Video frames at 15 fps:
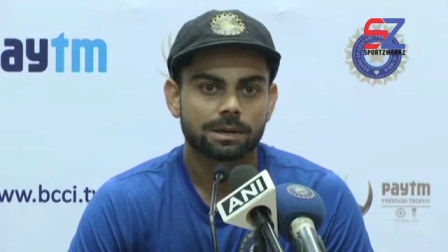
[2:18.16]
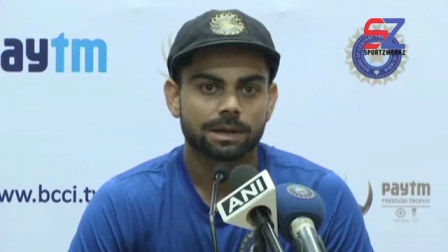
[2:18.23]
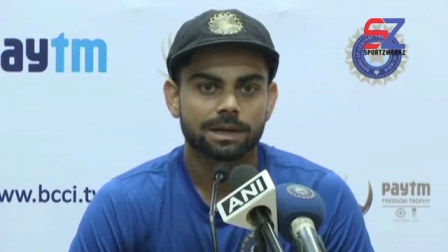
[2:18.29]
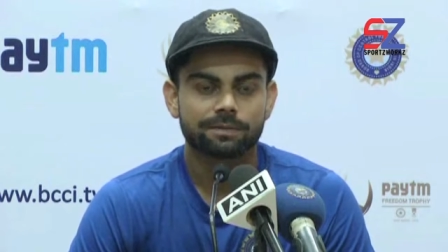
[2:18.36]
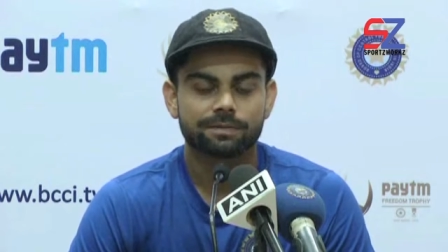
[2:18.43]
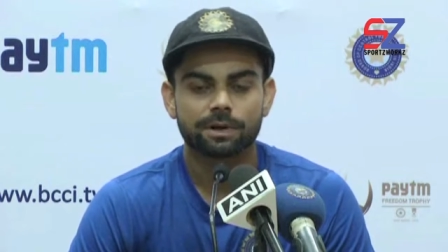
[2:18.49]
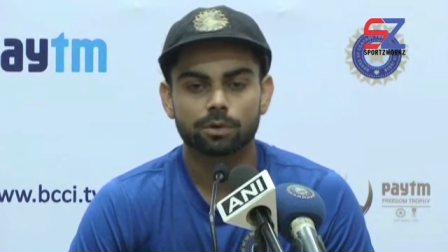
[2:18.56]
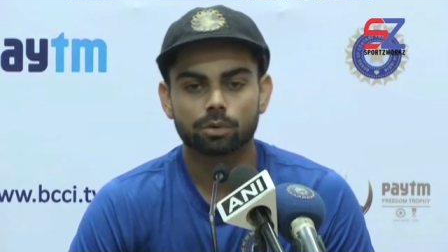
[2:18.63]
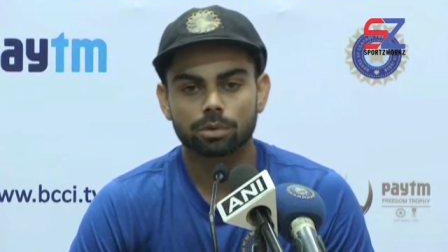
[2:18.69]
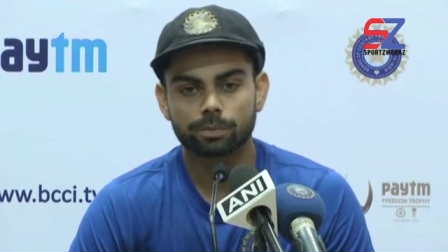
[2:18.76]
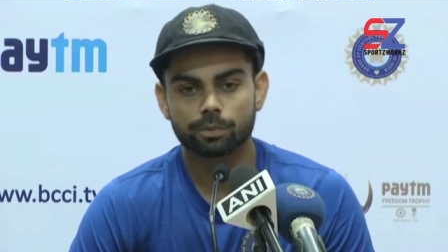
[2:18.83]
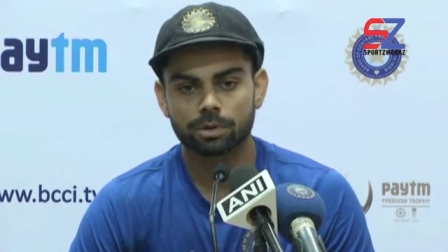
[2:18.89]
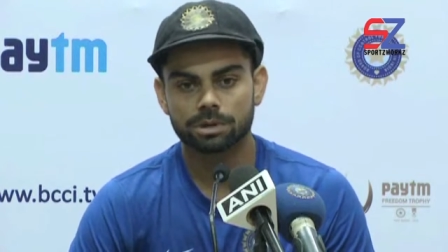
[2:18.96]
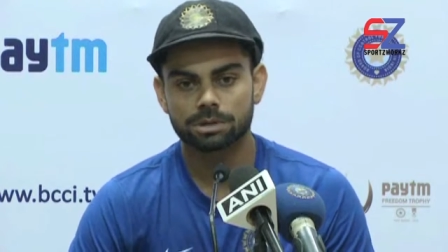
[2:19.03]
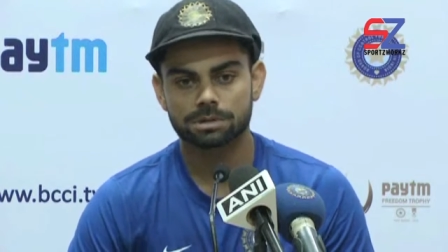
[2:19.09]
And if I
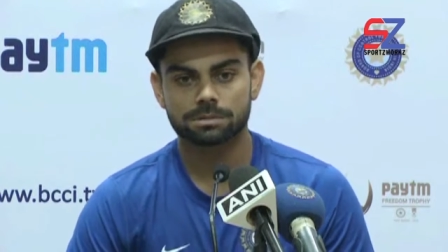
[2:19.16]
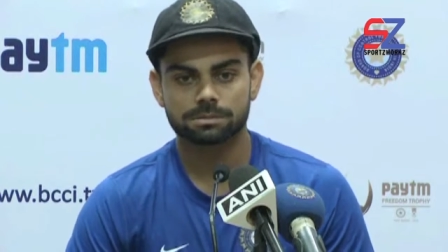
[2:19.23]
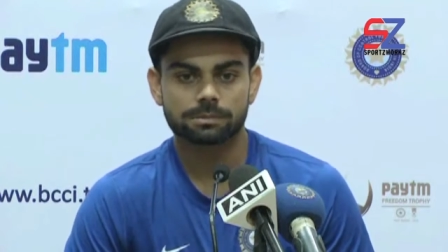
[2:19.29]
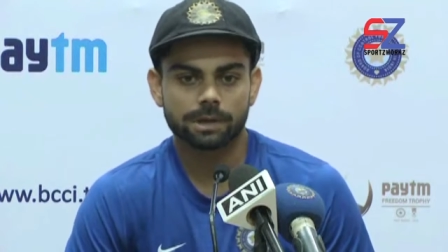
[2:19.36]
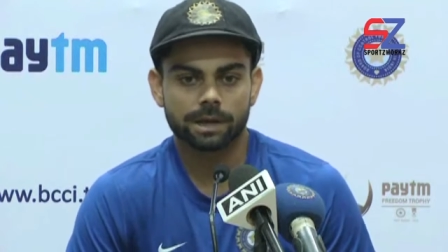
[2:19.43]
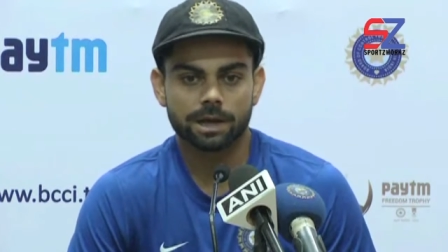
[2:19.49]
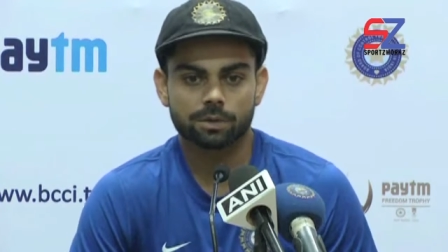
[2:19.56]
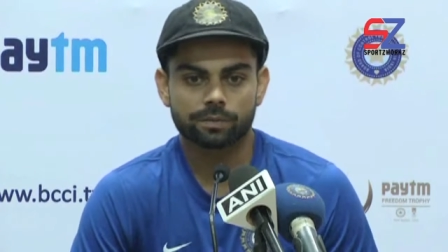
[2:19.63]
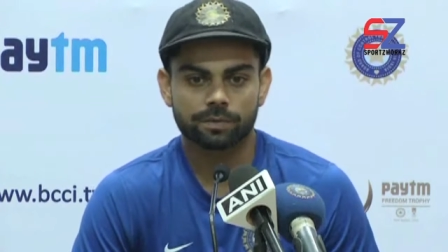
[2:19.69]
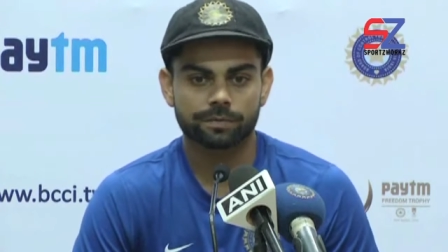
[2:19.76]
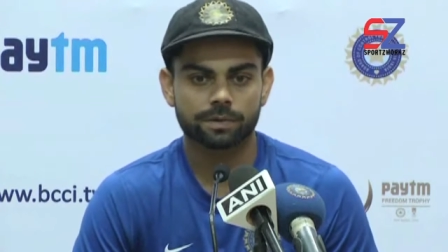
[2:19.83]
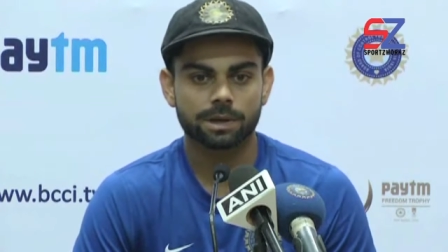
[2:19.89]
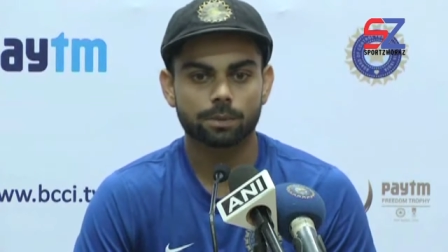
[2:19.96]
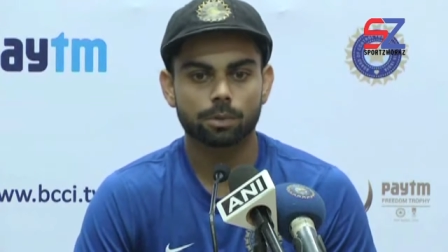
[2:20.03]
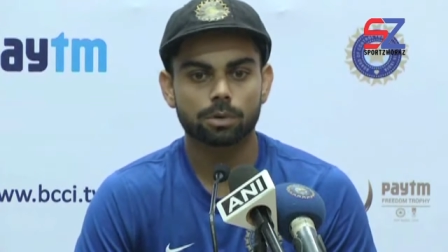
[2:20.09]
don't put in the kind of
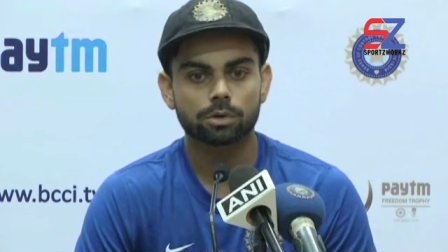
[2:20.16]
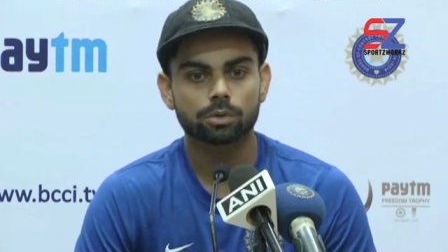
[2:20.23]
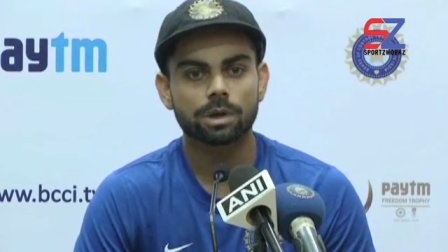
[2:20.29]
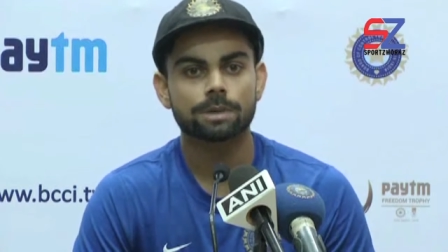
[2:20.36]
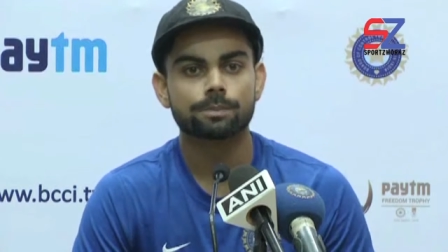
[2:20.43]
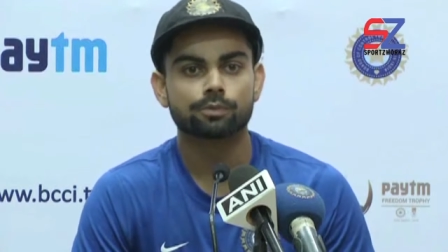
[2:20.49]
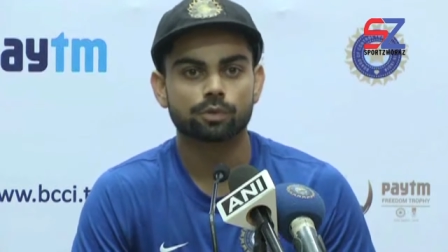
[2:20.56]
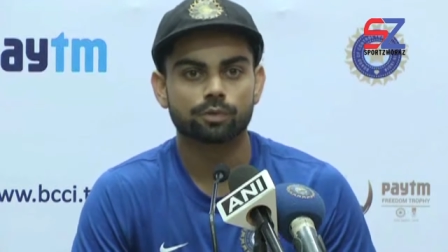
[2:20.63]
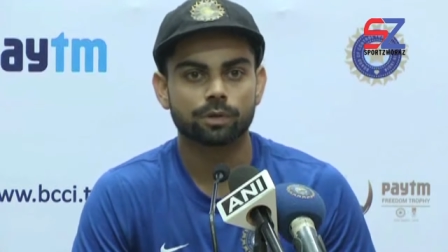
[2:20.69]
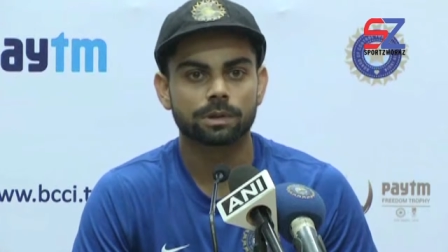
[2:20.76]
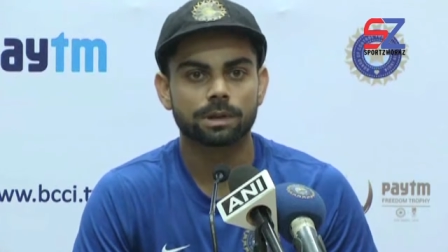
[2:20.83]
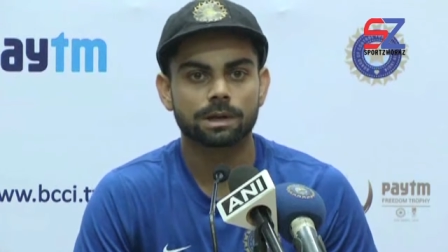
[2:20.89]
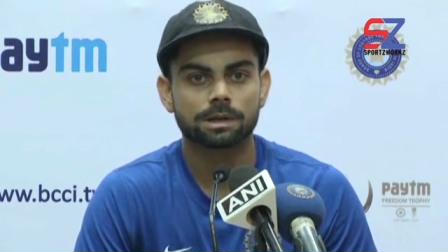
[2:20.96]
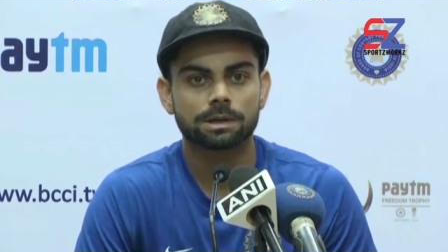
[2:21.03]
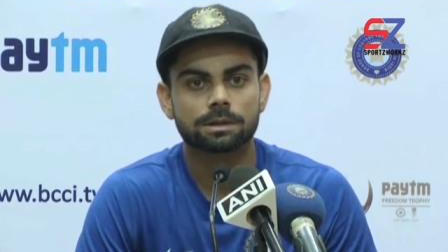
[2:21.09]
effort I want to, I improve
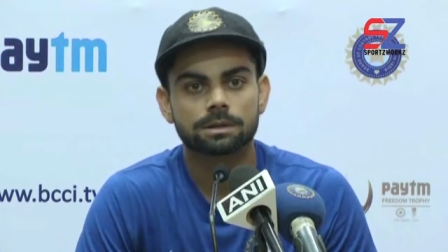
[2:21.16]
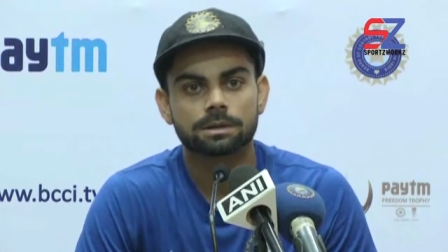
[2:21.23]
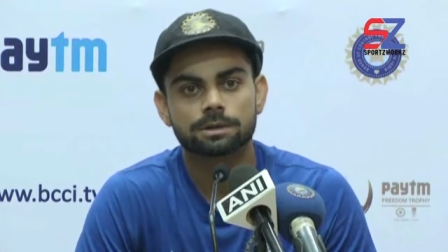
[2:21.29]
on that.